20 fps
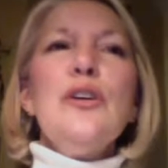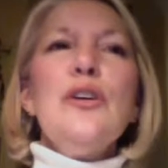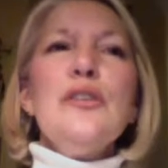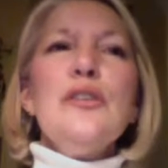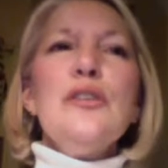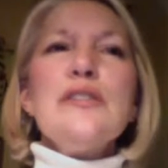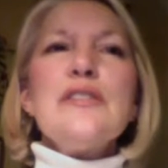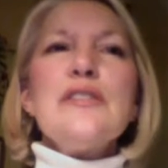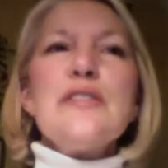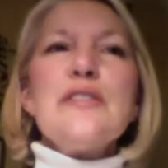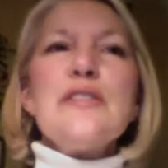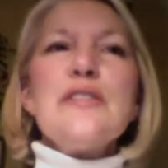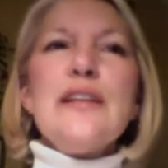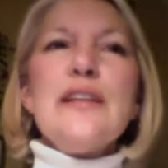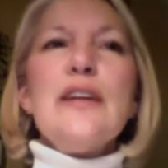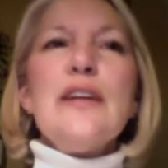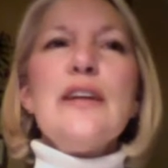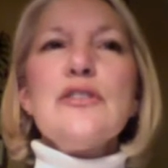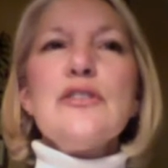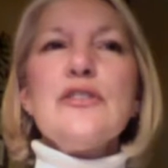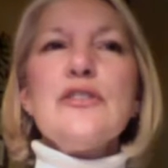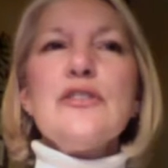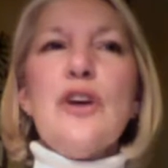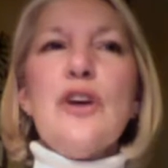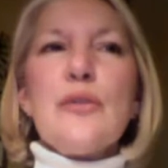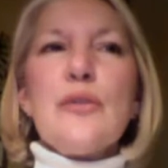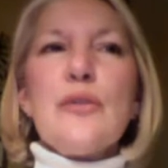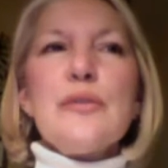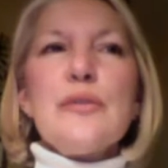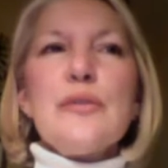sit down to
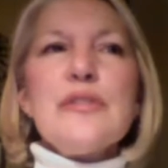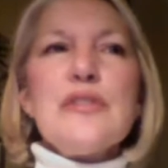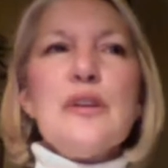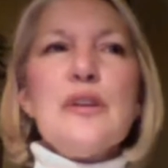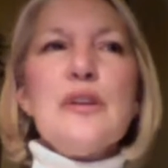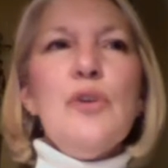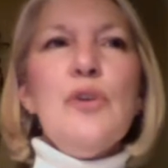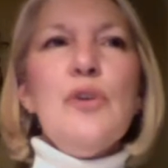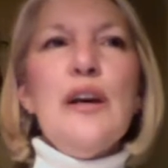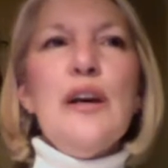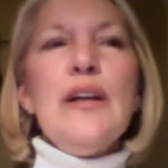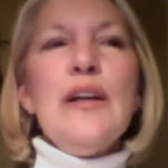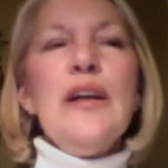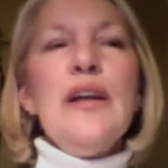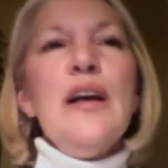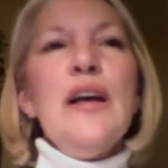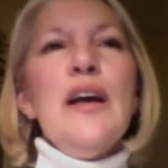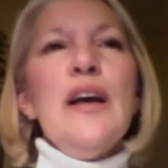talk with someone,